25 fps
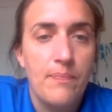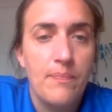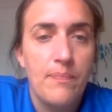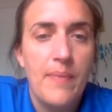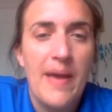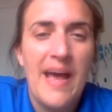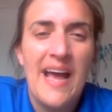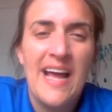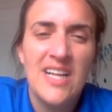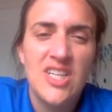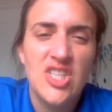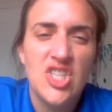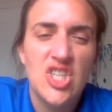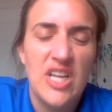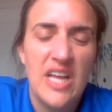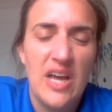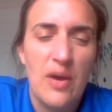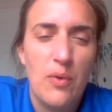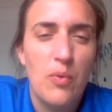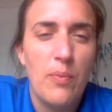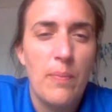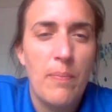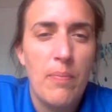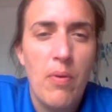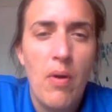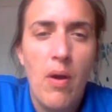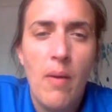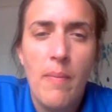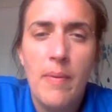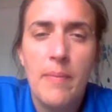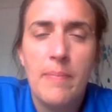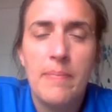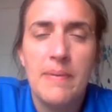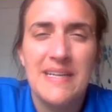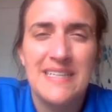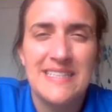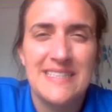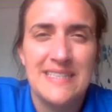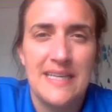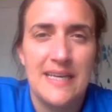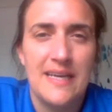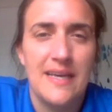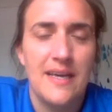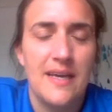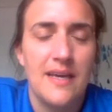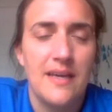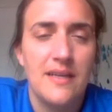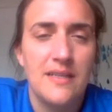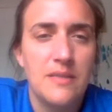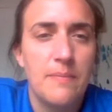But actually I would probably
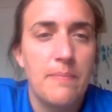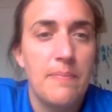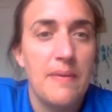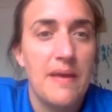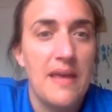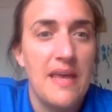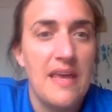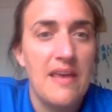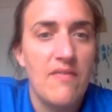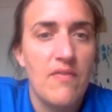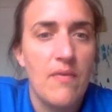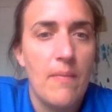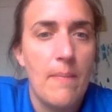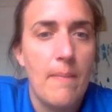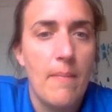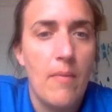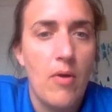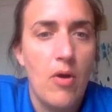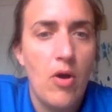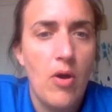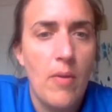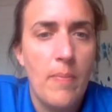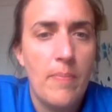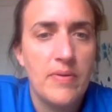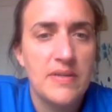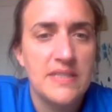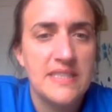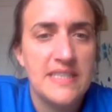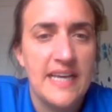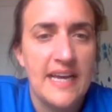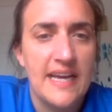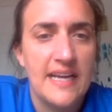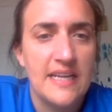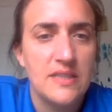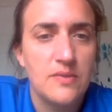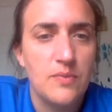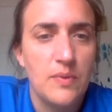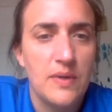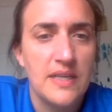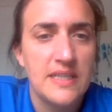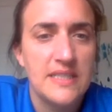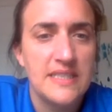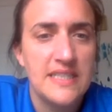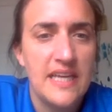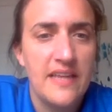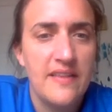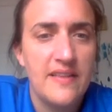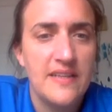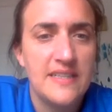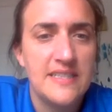say, to be even more precise, we can
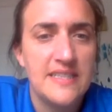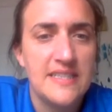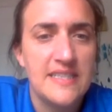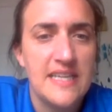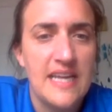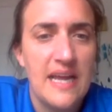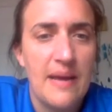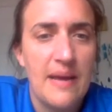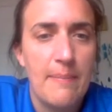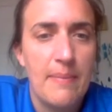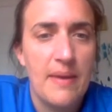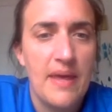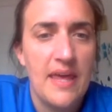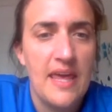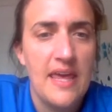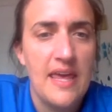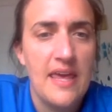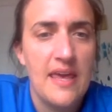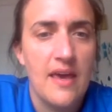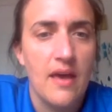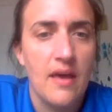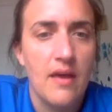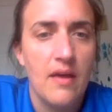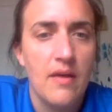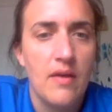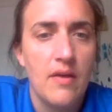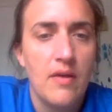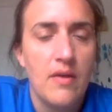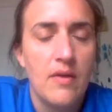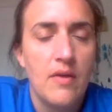see this is an abbey here.